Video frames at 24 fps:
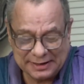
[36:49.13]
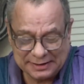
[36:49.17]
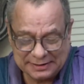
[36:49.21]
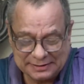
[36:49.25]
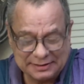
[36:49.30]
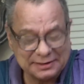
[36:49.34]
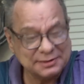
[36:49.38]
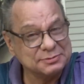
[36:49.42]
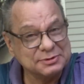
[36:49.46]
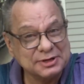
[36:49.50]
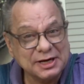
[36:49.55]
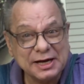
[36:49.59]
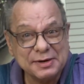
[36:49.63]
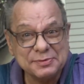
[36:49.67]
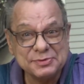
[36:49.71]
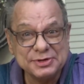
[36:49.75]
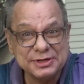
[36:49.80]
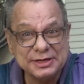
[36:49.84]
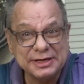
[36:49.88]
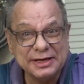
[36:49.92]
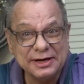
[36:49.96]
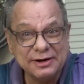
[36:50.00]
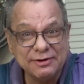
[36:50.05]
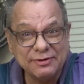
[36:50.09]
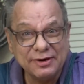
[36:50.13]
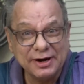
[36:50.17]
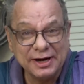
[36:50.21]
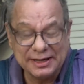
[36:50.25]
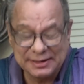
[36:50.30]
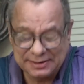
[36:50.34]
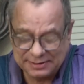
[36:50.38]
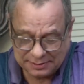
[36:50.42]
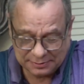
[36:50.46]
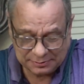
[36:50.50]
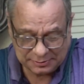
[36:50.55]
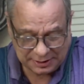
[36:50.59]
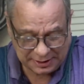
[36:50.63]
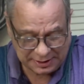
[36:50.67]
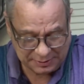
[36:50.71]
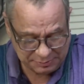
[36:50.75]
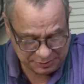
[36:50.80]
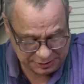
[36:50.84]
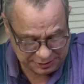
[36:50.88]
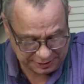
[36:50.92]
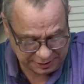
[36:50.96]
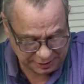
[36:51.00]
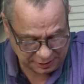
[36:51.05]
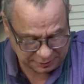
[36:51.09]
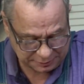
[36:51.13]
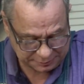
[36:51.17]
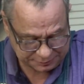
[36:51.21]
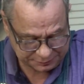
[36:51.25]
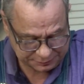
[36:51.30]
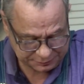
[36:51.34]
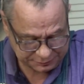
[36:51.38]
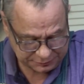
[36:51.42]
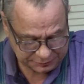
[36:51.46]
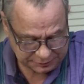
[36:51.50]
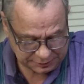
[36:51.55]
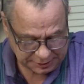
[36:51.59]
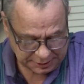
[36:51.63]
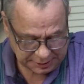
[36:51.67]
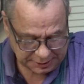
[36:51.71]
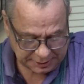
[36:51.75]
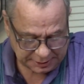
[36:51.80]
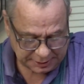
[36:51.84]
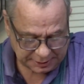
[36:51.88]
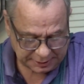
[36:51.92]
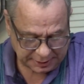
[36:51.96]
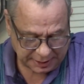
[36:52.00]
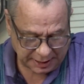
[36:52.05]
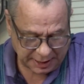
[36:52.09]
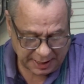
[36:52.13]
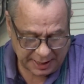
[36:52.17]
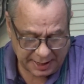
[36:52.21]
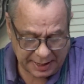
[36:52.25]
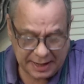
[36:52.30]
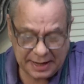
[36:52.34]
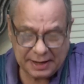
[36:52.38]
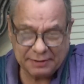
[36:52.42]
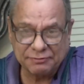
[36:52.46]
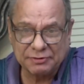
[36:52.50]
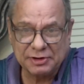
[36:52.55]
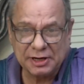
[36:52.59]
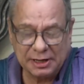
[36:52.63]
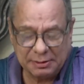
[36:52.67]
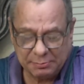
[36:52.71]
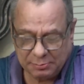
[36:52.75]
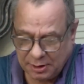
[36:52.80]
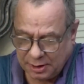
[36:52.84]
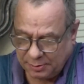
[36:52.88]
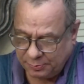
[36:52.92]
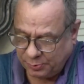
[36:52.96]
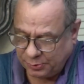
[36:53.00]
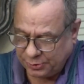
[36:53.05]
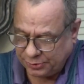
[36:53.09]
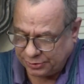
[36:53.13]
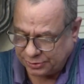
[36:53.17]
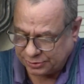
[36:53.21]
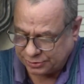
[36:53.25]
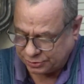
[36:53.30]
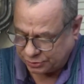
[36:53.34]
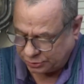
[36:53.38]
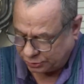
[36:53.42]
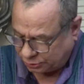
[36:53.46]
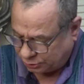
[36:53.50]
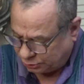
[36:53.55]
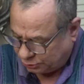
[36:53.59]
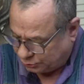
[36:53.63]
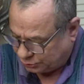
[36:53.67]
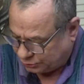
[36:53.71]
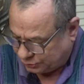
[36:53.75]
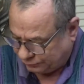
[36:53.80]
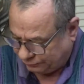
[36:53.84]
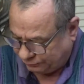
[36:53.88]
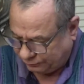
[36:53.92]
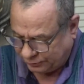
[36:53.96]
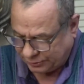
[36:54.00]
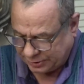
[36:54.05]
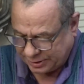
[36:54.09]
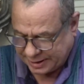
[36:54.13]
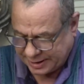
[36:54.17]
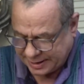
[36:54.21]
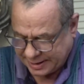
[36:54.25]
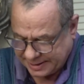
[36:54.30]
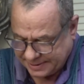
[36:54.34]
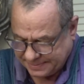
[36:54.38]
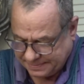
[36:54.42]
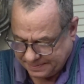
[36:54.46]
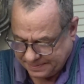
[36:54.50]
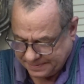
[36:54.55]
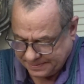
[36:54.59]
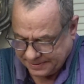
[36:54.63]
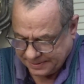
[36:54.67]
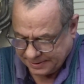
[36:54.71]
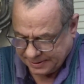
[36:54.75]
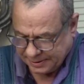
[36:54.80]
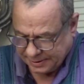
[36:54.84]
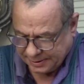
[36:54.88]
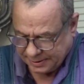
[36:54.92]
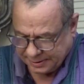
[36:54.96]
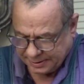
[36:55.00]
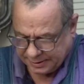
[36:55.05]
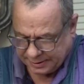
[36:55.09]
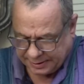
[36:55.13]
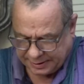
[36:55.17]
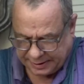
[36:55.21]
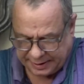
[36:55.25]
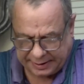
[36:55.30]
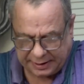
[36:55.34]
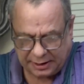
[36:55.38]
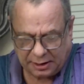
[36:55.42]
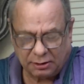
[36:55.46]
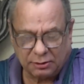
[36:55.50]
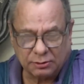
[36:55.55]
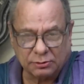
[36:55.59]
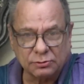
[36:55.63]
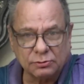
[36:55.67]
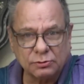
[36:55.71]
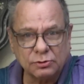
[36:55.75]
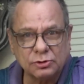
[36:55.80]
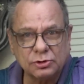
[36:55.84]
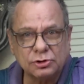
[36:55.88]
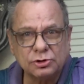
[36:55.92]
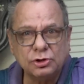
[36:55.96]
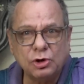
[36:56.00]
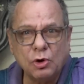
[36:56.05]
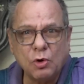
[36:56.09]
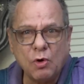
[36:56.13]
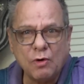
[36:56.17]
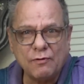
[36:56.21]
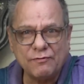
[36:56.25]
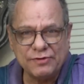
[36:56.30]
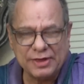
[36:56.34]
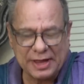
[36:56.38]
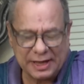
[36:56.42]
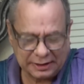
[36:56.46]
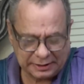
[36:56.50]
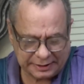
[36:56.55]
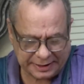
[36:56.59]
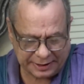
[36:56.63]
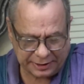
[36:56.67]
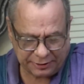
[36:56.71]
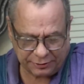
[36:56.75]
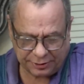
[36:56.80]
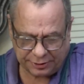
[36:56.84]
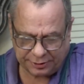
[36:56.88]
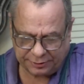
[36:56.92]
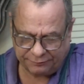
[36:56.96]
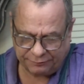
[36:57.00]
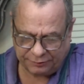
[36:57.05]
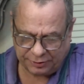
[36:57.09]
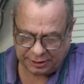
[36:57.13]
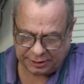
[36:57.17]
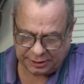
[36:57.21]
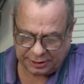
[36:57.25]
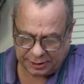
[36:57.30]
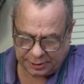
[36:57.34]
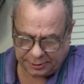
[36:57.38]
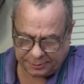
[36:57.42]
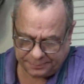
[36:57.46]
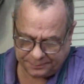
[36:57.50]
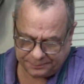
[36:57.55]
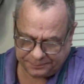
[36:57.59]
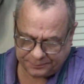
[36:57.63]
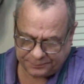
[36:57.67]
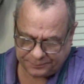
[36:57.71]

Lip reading: Sometimes you get it right, sometimes you don't. I have come up with a solution for that, and I'll go over that later in the video.